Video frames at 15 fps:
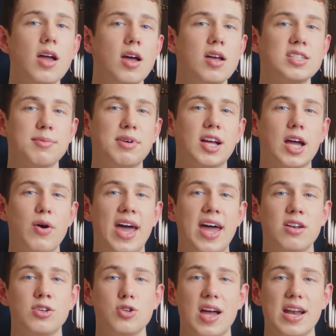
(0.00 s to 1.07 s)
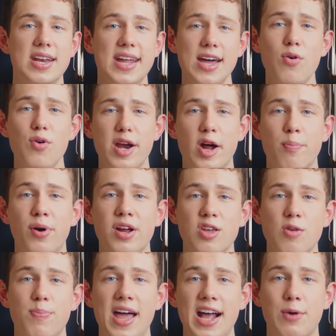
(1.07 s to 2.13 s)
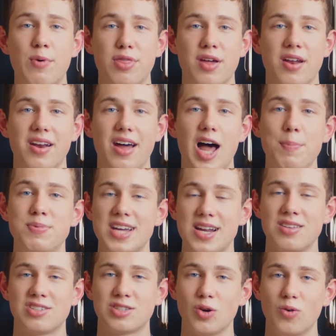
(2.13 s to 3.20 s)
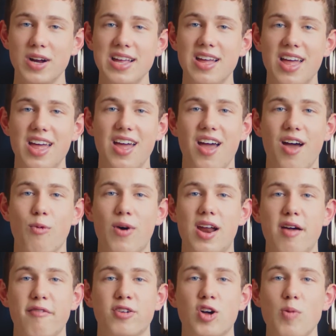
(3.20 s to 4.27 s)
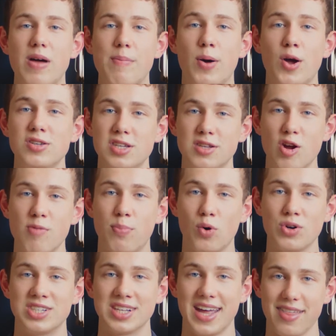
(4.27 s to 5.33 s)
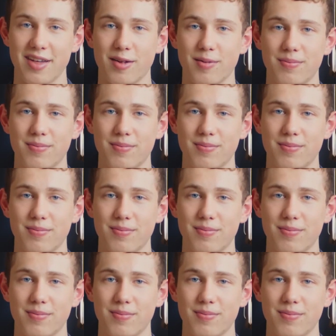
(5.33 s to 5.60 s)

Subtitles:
So I'm going to go ahead and do that now, and I'll bring you back with an updated story when I've got my post-it note board together.